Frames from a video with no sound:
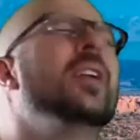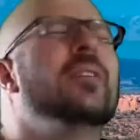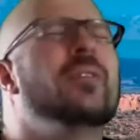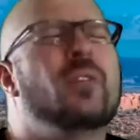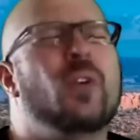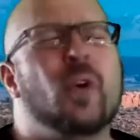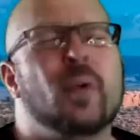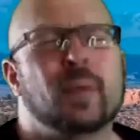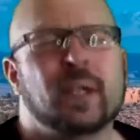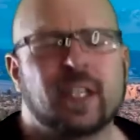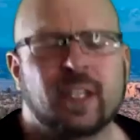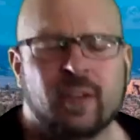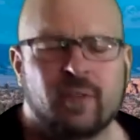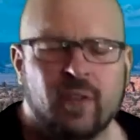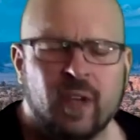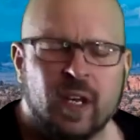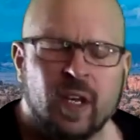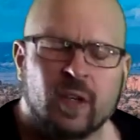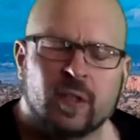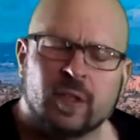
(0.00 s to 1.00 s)
informative
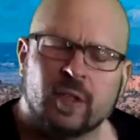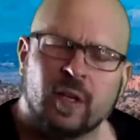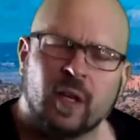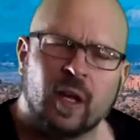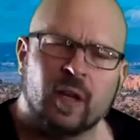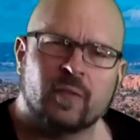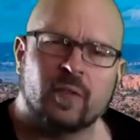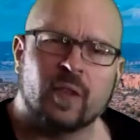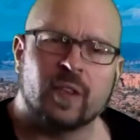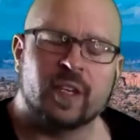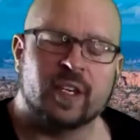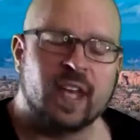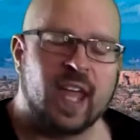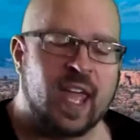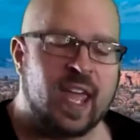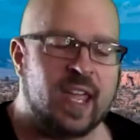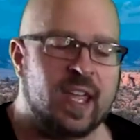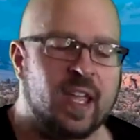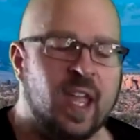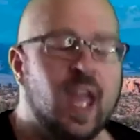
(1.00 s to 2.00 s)
videos are done for the
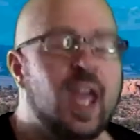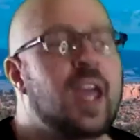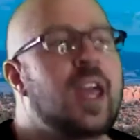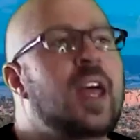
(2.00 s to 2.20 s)
day,